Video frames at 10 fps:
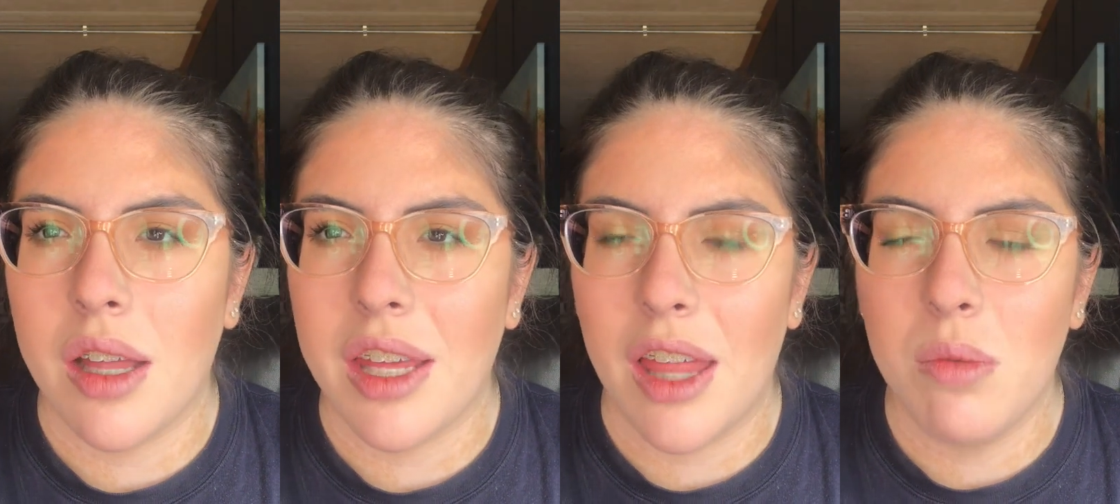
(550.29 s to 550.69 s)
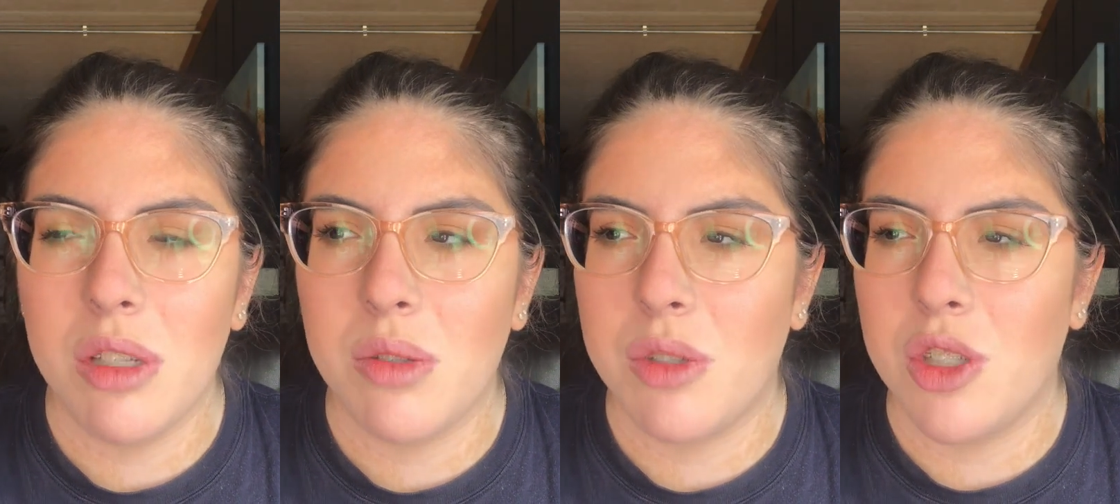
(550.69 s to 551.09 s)
The other
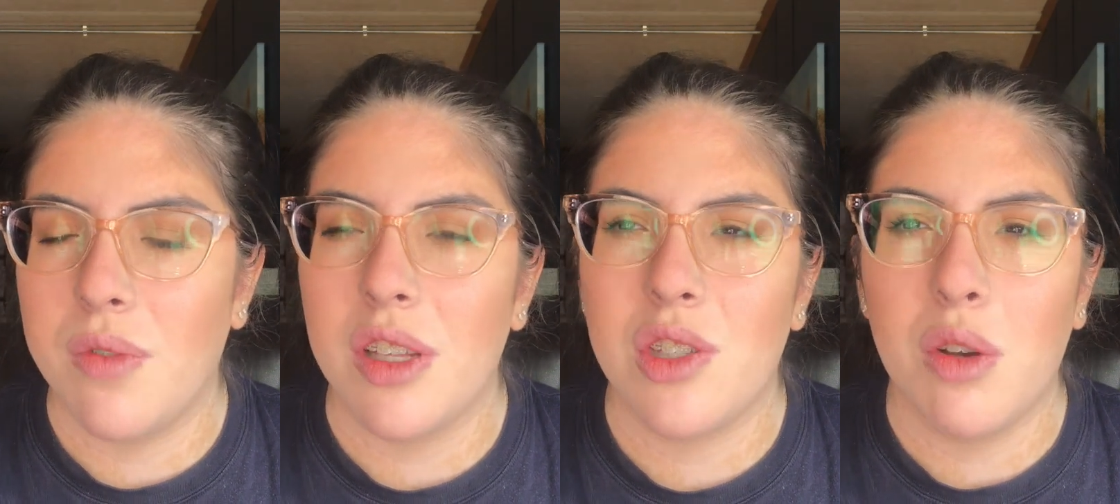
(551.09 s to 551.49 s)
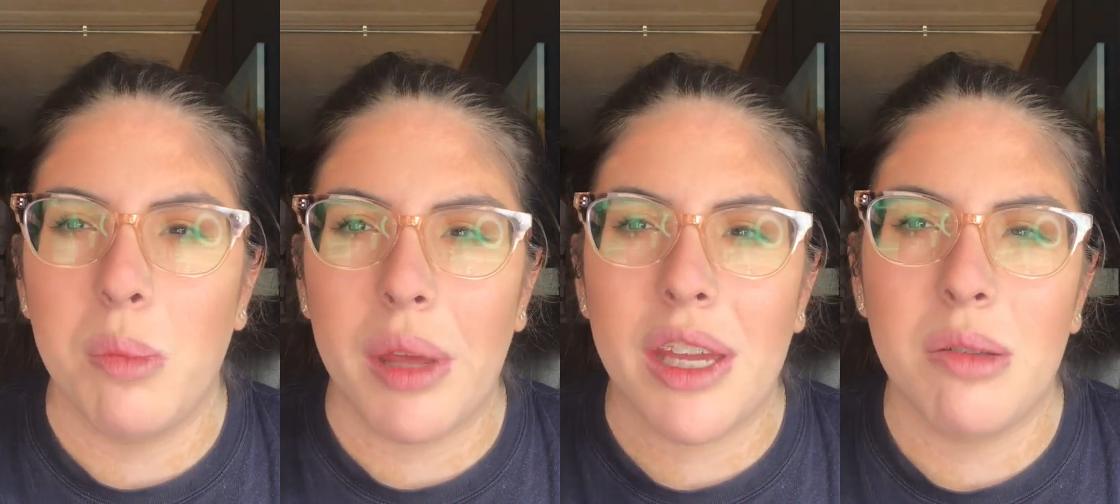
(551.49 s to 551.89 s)
ones just felt so
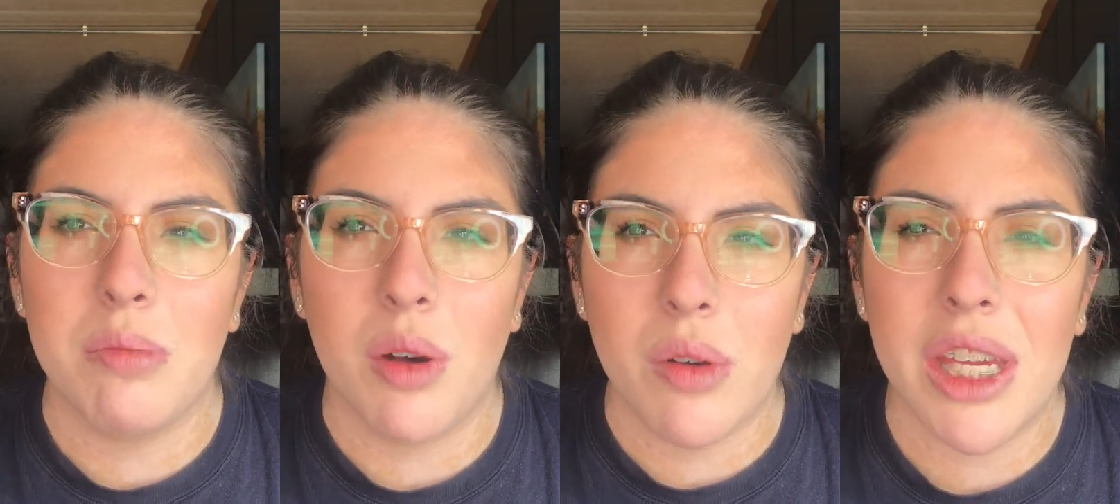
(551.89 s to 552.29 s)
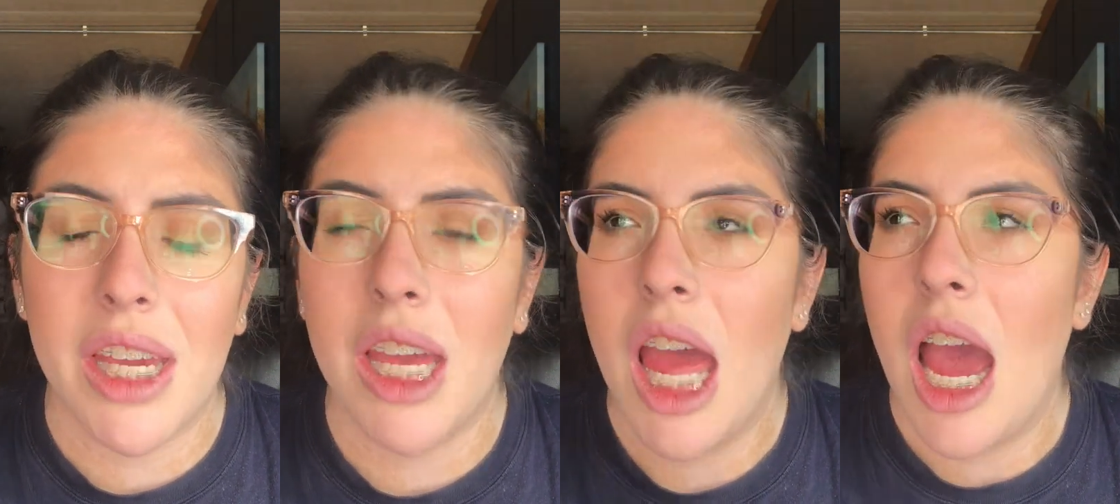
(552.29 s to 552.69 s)
big and
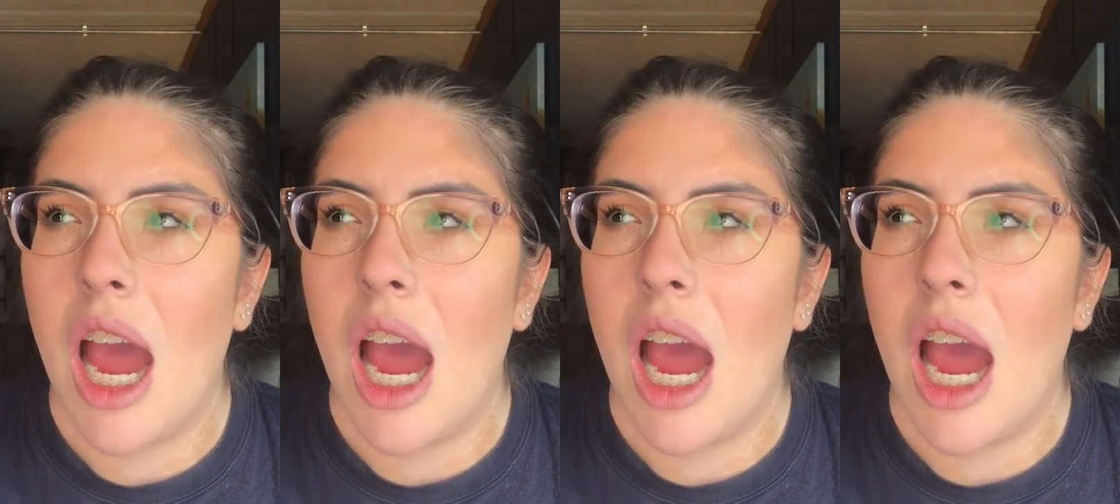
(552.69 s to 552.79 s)
bulky.